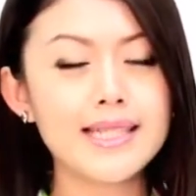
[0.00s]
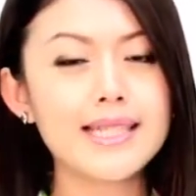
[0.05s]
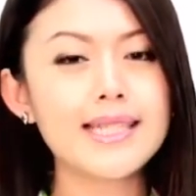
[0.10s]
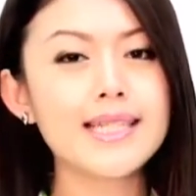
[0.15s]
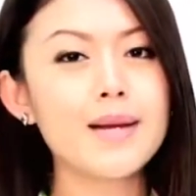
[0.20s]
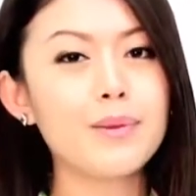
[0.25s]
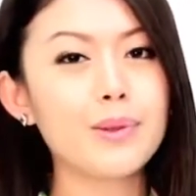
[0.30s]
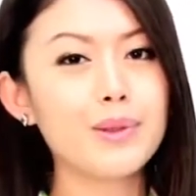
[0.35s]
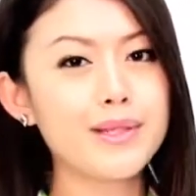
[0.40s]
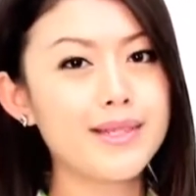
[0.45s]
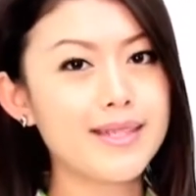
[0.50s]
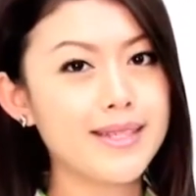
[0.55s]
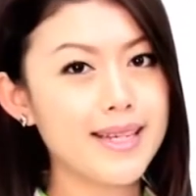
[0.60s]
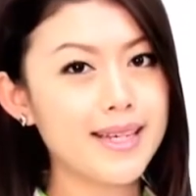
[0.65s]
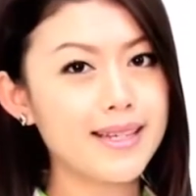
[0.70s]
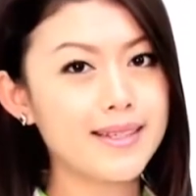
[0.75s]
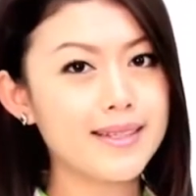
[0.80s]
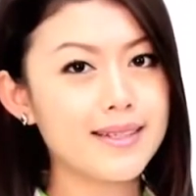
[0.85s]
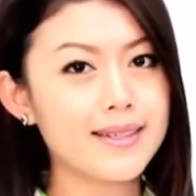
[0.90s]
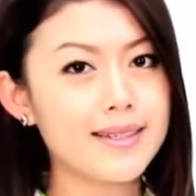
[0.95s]

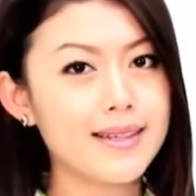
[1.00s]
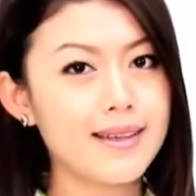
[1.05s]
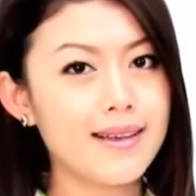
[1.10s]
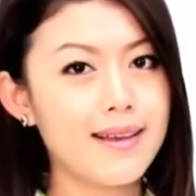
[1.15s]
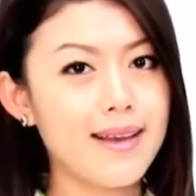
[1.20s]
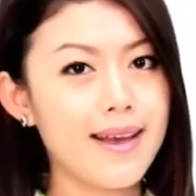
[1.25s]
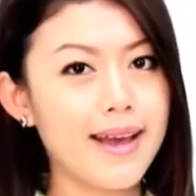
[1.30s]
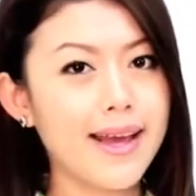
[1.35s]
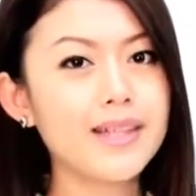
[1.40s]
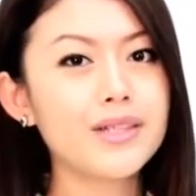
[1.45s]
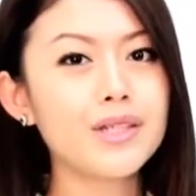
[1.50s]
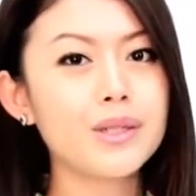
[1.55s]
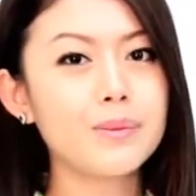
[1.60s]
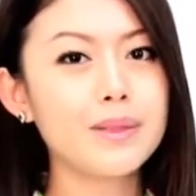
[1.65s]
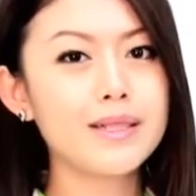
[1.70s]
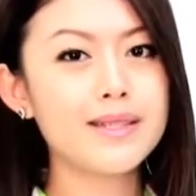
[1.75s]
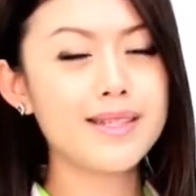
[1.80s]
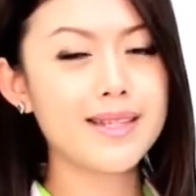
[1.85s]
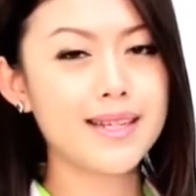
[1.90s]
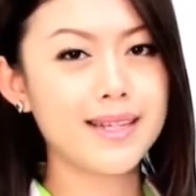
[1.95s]
CW6, and
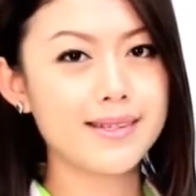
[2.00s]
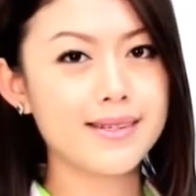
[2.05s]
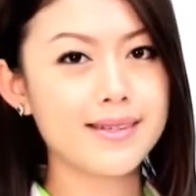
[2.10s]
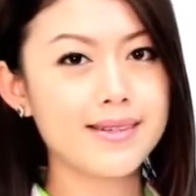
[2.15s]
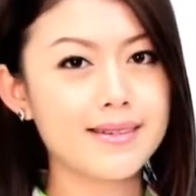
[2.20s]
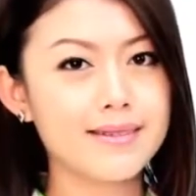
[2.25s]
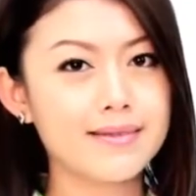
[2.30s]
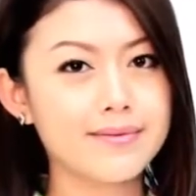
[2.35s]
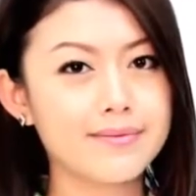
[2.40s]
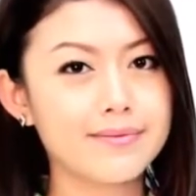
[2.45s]
666.